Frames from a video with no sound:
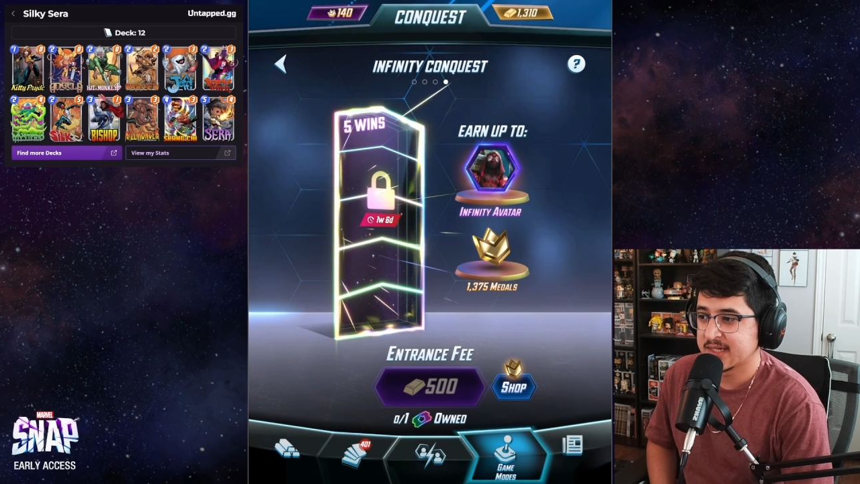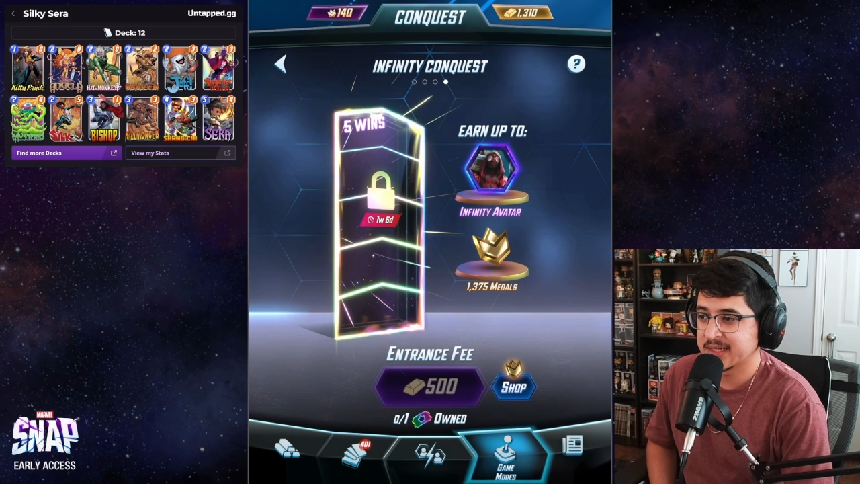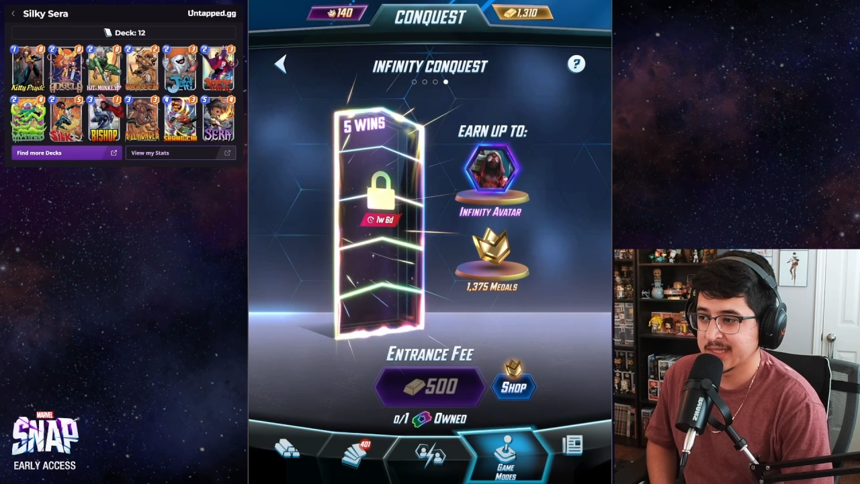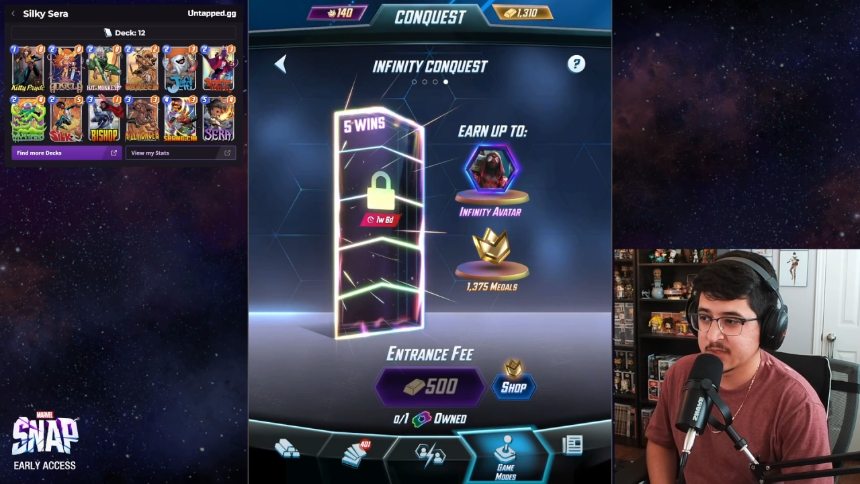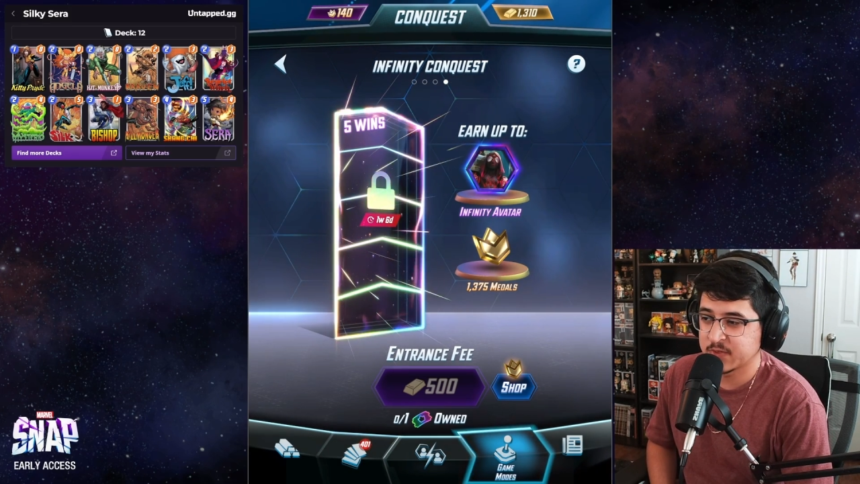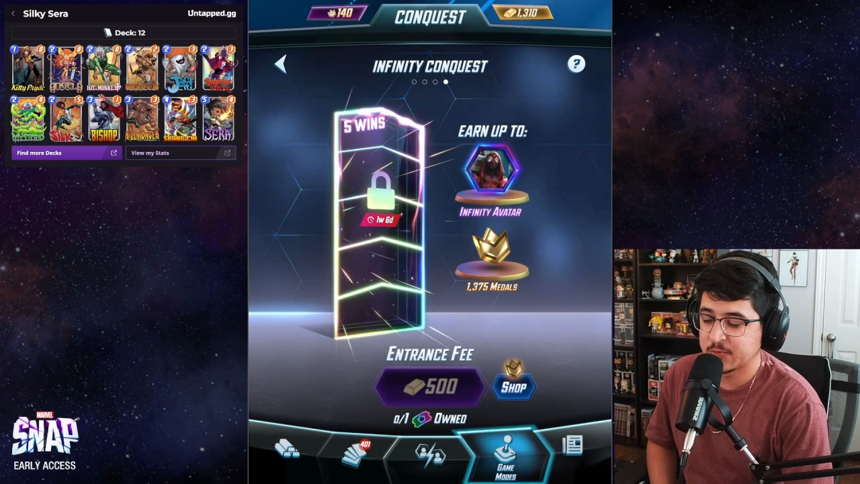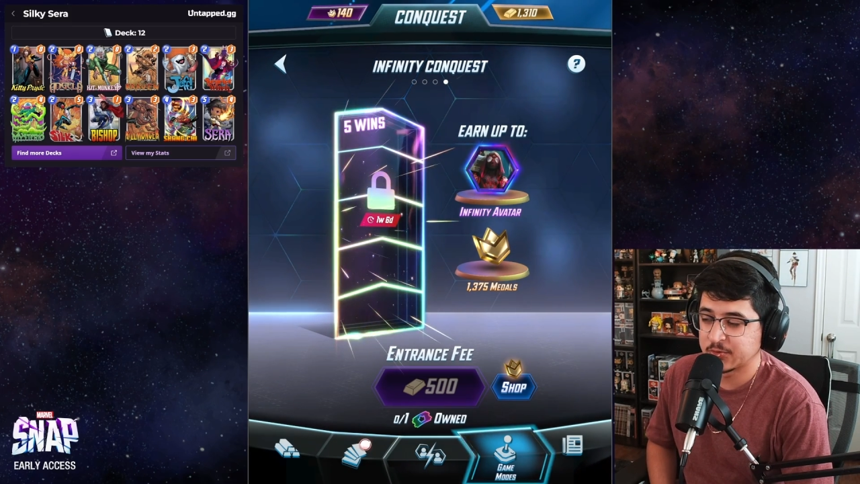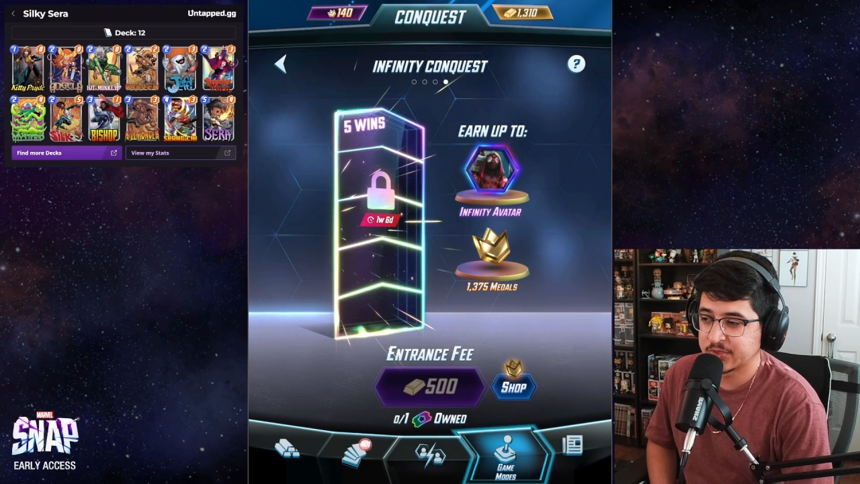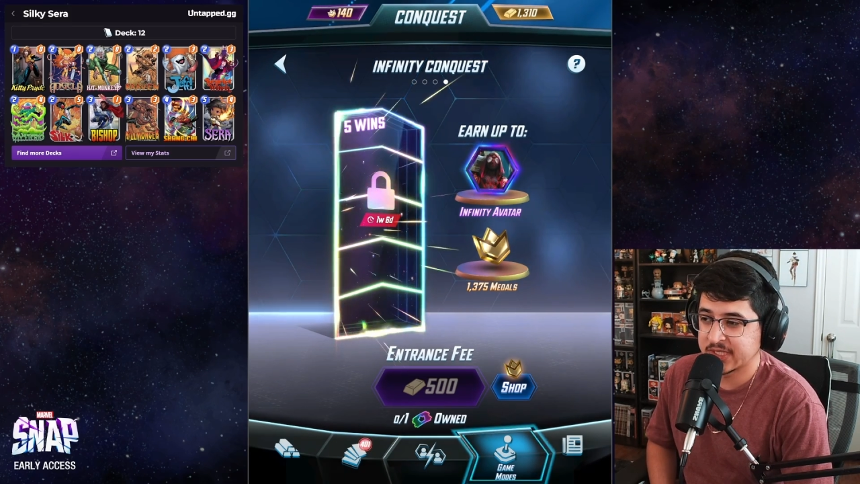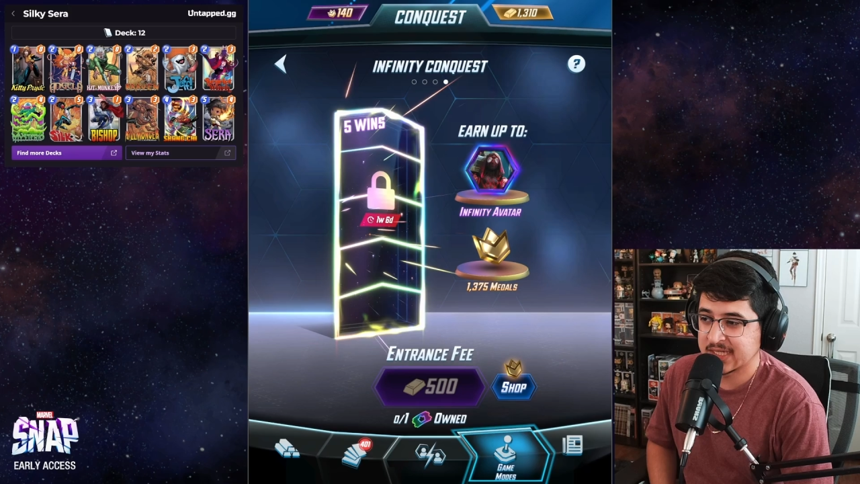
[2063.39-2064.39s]
a lot of
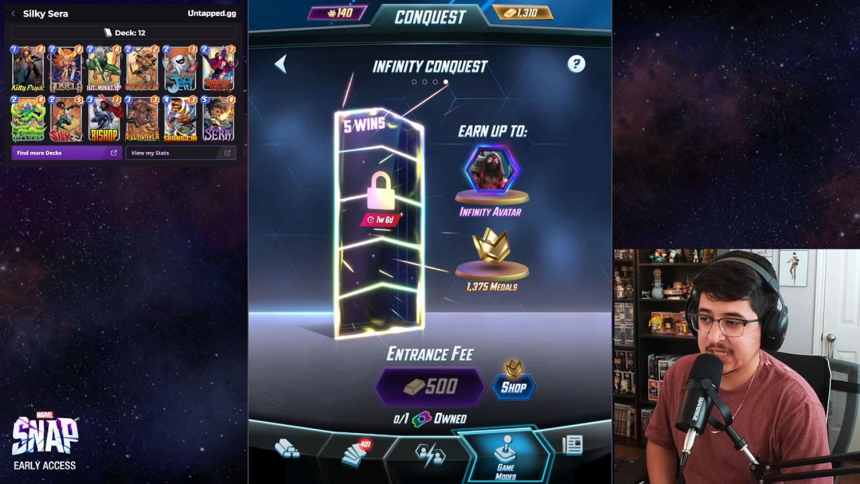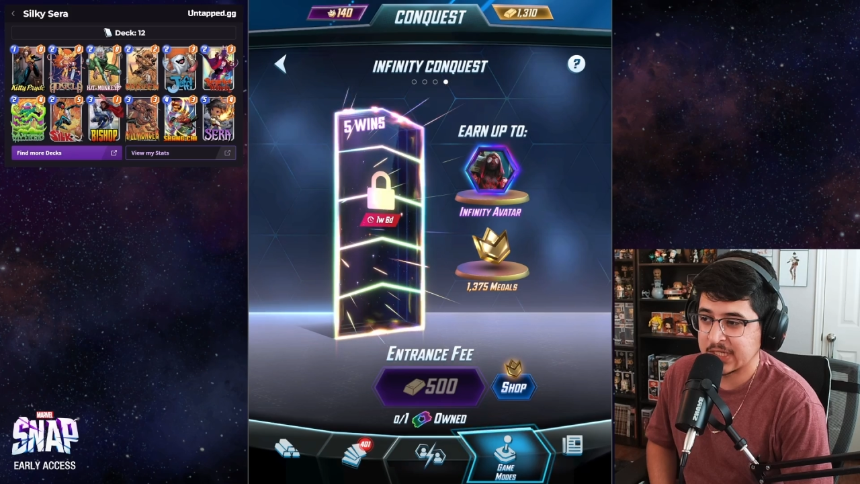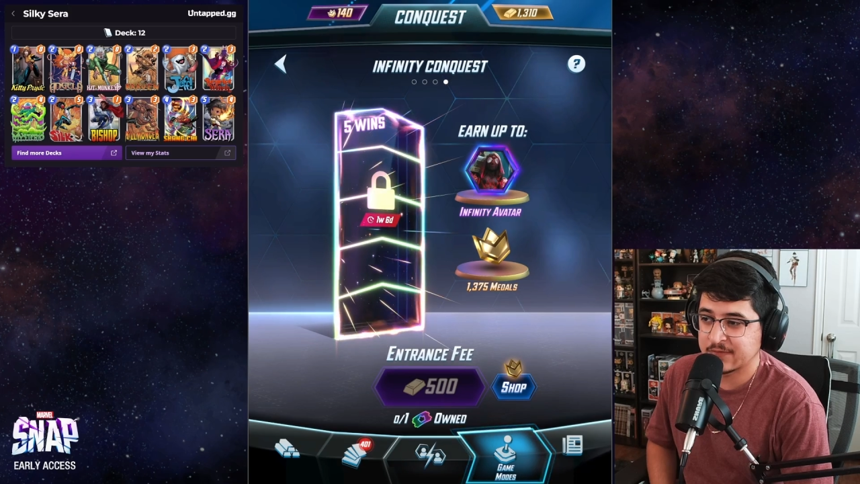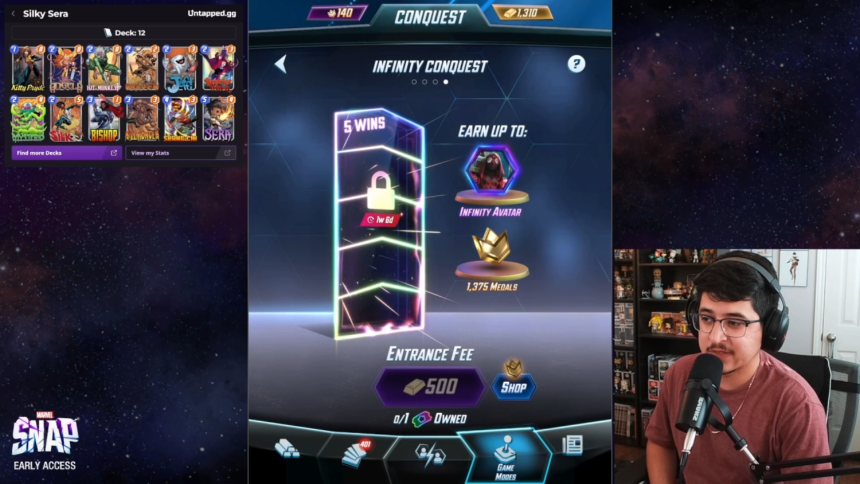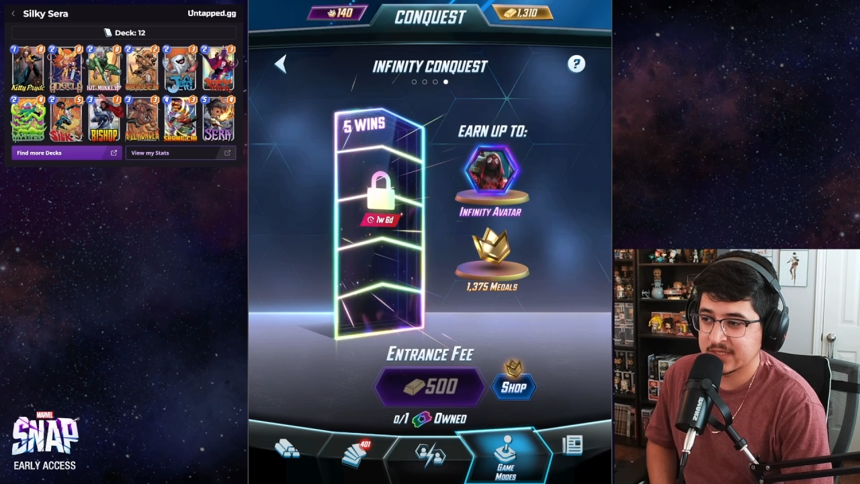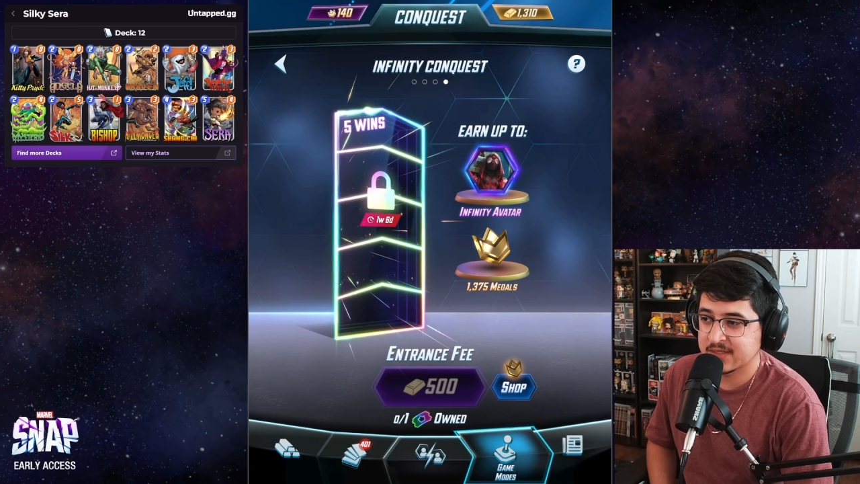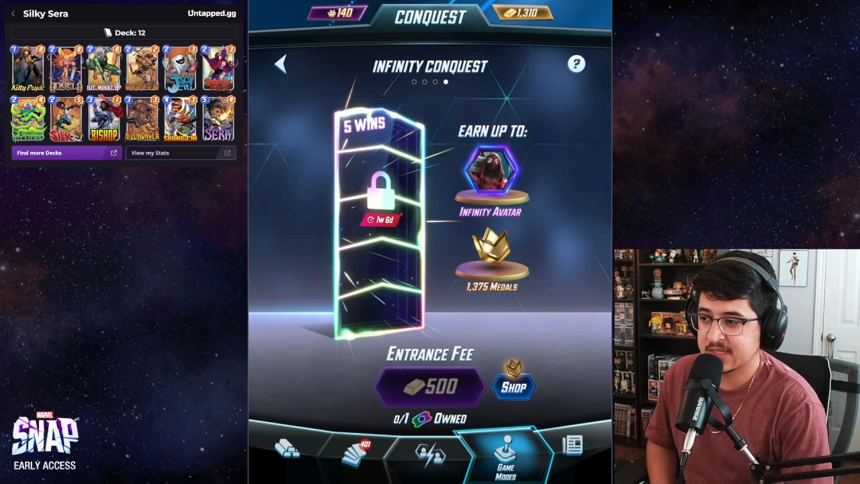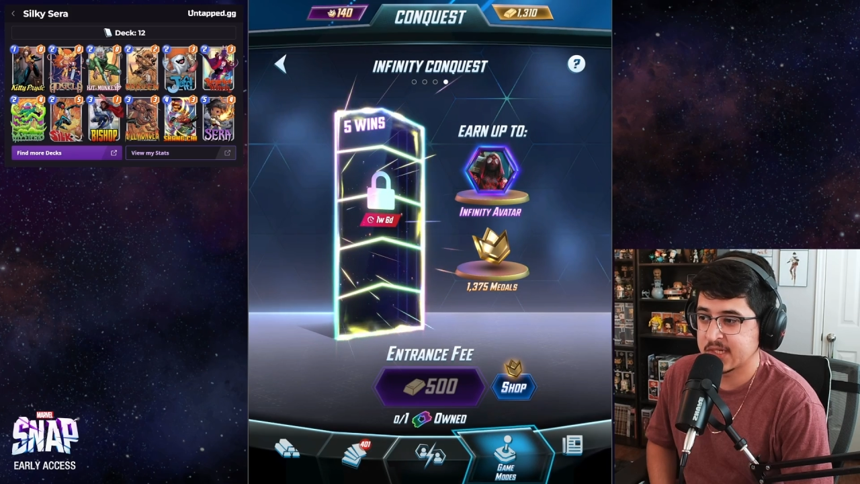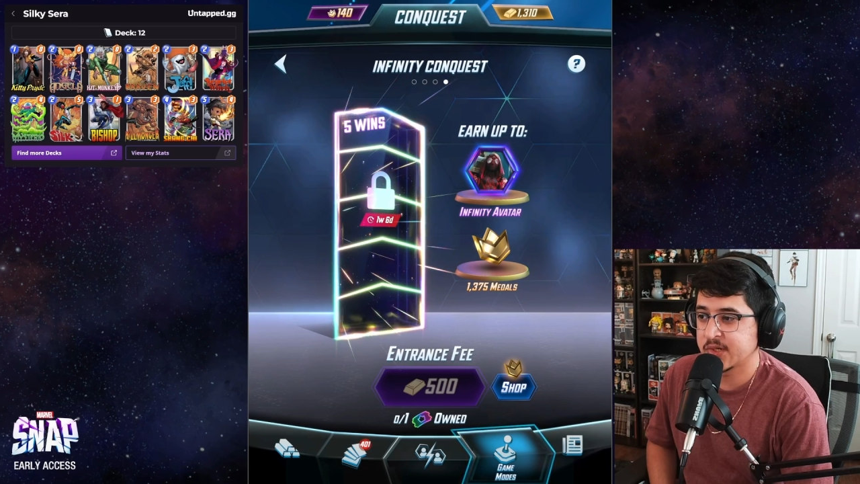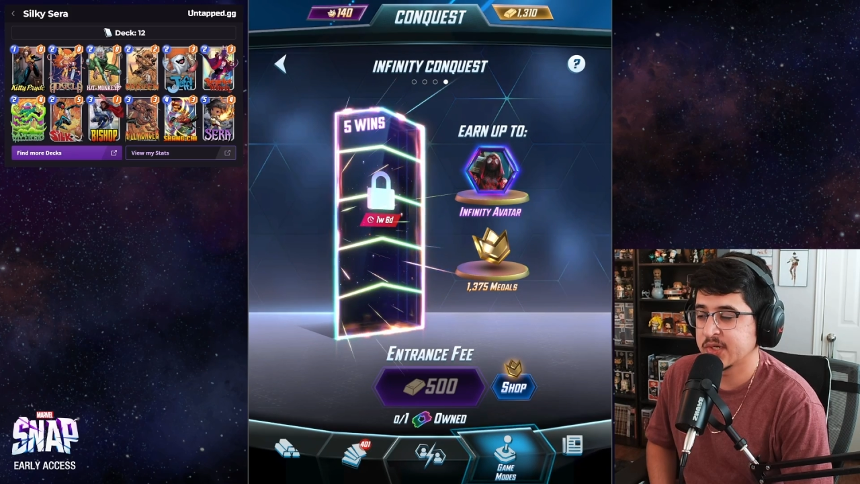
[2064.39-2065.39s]
people in infinite
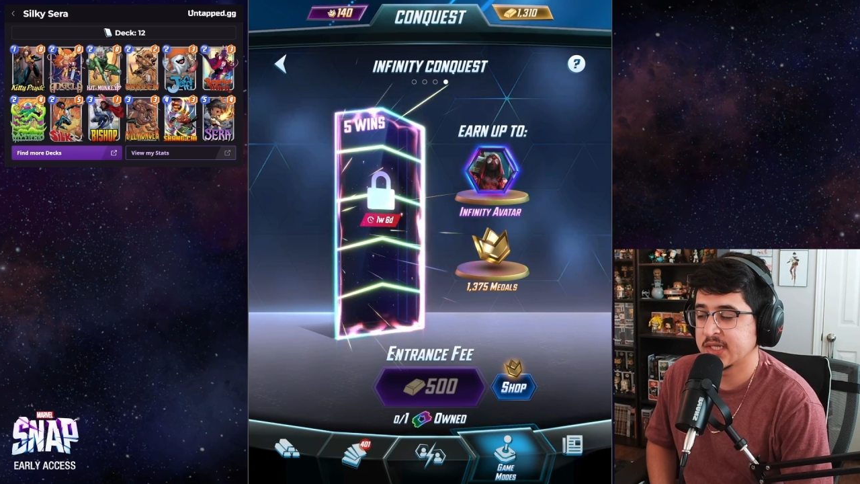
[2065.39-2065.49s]
tier